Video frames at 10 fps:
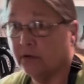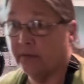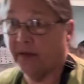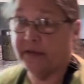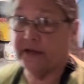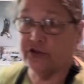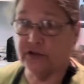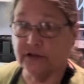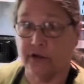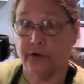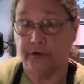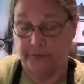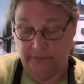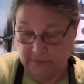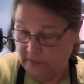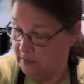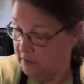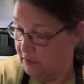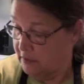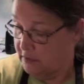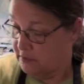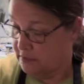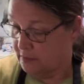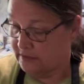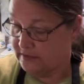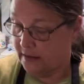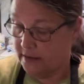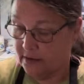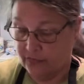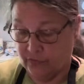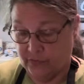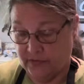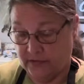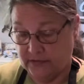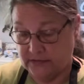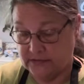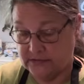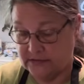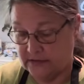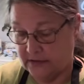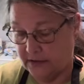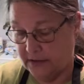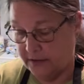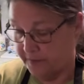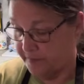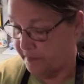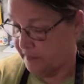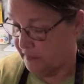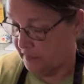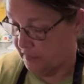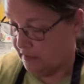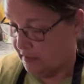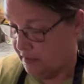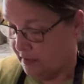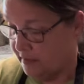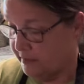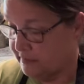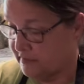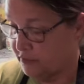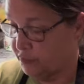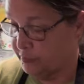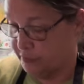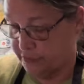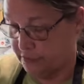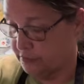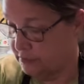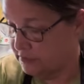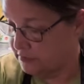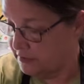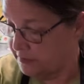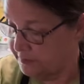my peaches here. So let's kind of go through these and see. That one's a little bruised.